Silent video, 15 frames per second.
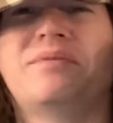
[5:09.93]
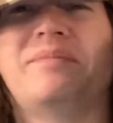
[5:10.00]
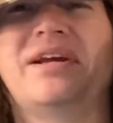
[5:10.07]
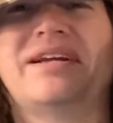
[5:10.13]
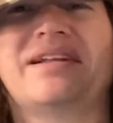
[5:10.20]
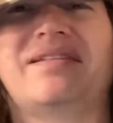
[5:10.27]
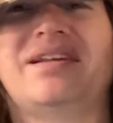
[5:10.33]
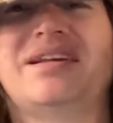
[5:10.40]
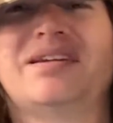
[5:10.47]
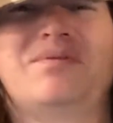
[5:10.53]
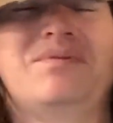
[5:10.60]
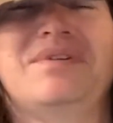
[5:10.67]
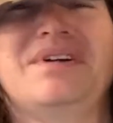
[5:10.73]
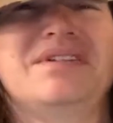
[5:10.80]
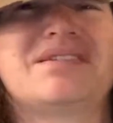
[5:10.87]
make it think,
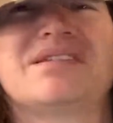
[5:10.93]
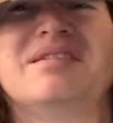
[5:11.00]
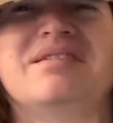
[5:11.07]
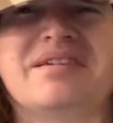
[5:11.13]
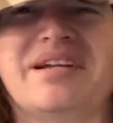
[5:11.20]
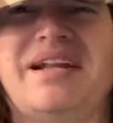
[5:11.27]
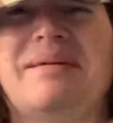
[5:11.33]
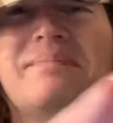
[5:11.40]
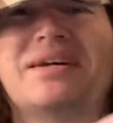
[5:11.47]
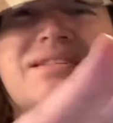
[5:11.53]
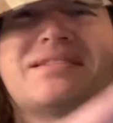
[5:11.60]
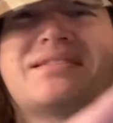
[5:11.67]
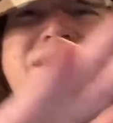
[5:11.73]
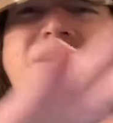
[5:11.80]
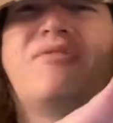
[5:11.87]
what's looking at
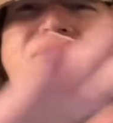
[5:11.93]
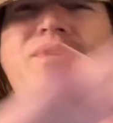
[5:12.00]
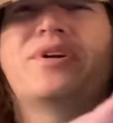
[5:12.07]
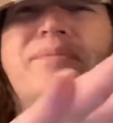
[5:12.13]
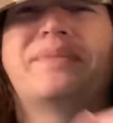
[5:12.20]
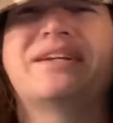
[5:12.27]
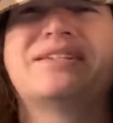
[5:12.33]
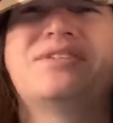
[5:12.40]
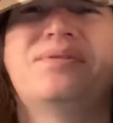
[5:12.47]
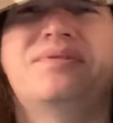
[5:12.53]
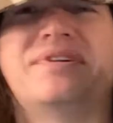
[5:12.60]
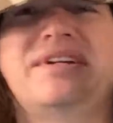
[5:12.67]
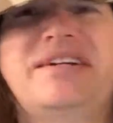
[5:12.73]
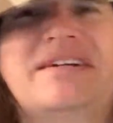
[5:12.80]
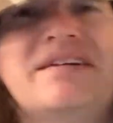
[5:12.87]
myself? What am I
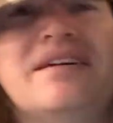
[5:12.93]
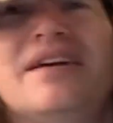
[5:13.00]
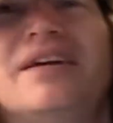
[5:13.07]
doing here?